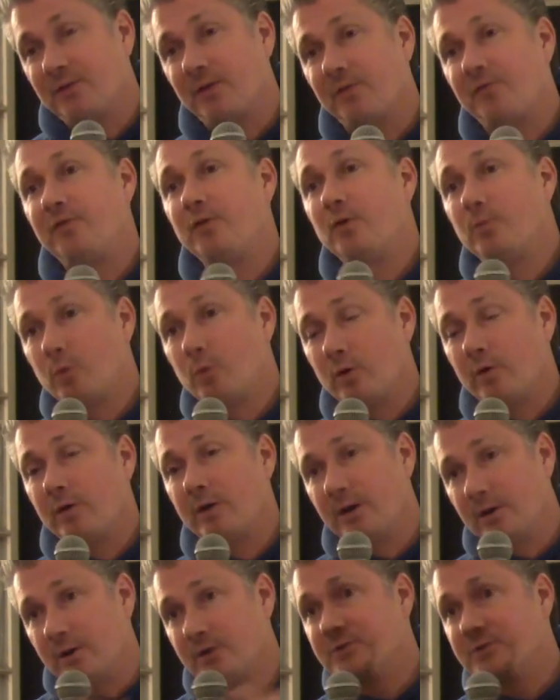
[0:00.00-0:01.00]
I guess for a few
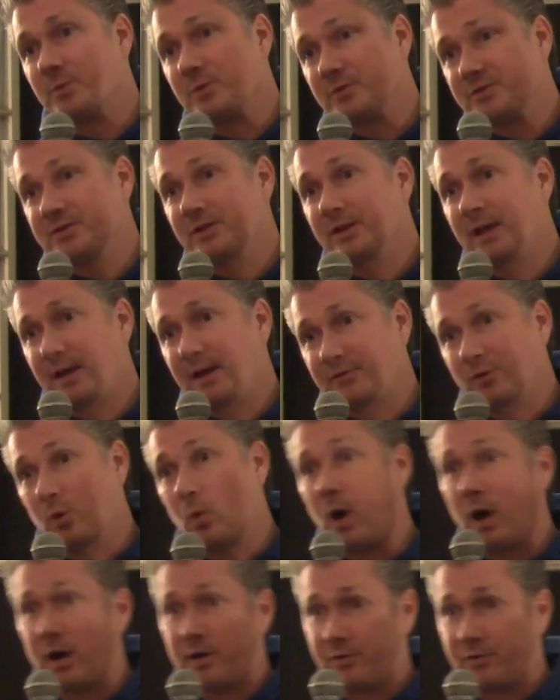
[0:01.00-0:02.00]
more years, we'll still have
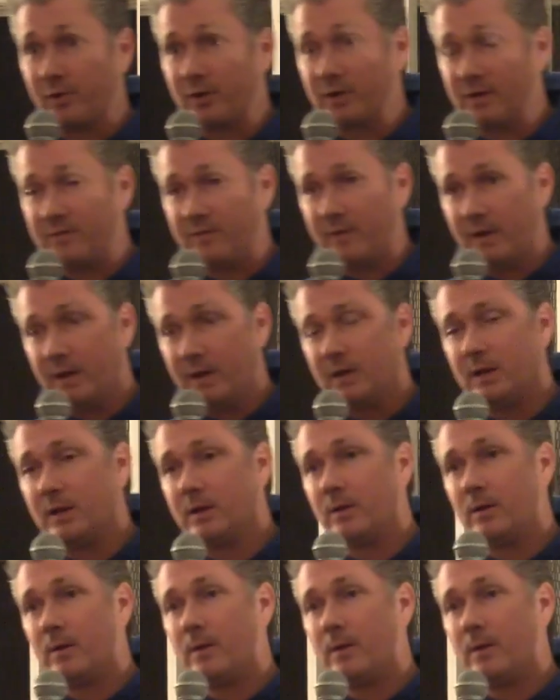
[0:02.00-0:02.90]
to walk 30 feet.